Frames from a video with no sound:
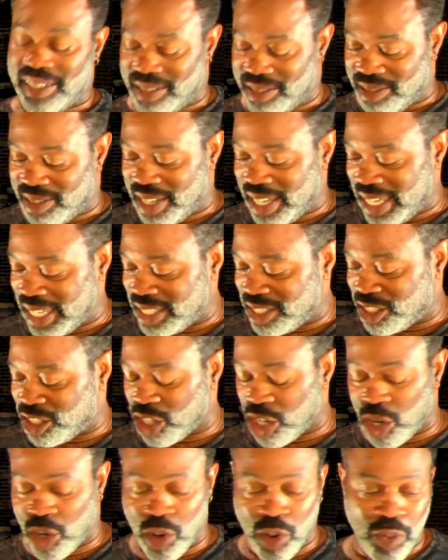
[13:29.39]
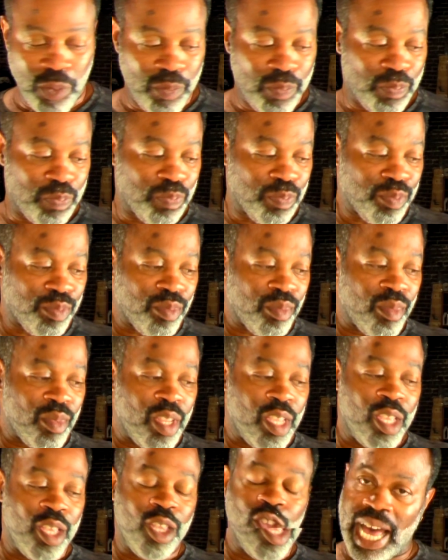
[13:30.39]
Okay. So
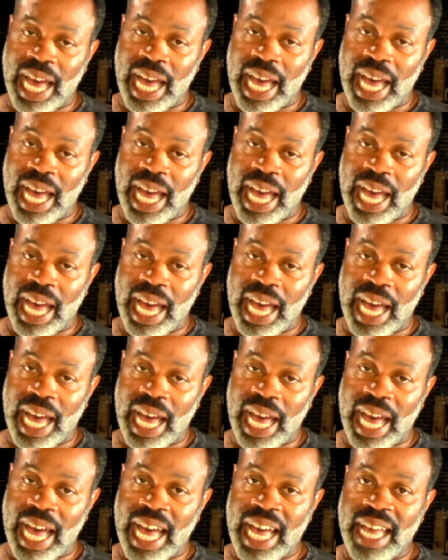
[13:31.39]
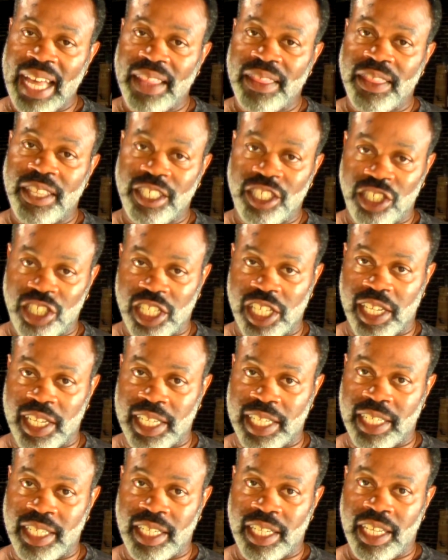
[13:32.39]
you apply the
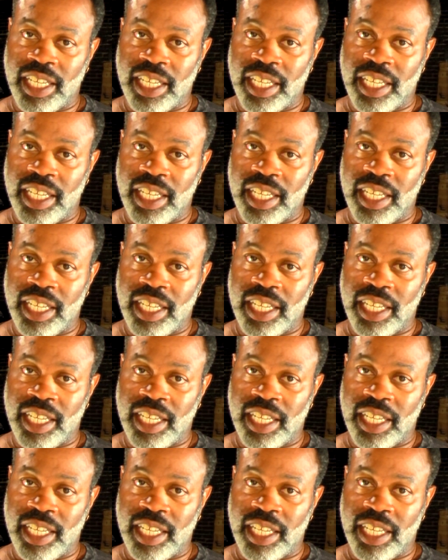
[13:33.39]
sealant